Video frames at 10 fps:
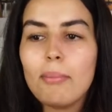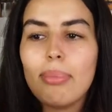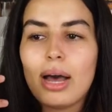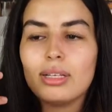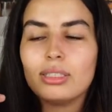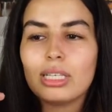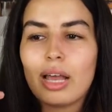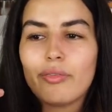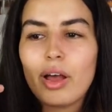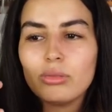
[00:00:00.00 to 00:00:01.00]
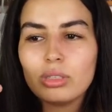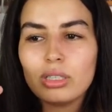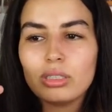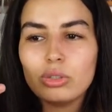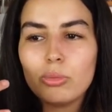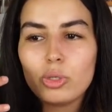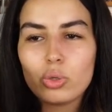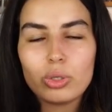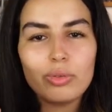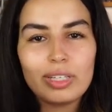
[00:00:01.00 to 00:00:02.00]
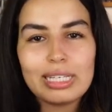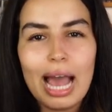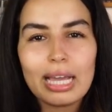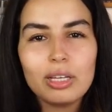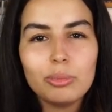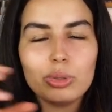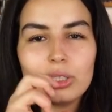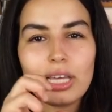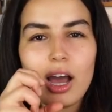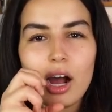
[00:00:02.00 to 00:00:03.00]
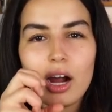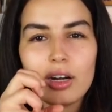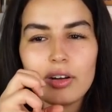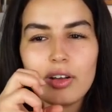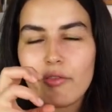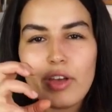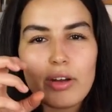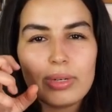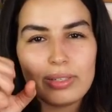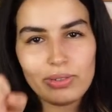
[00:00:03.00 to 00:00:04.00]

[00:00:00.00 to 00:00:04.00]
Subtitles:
But I found that the majority of these hiking boots, they are very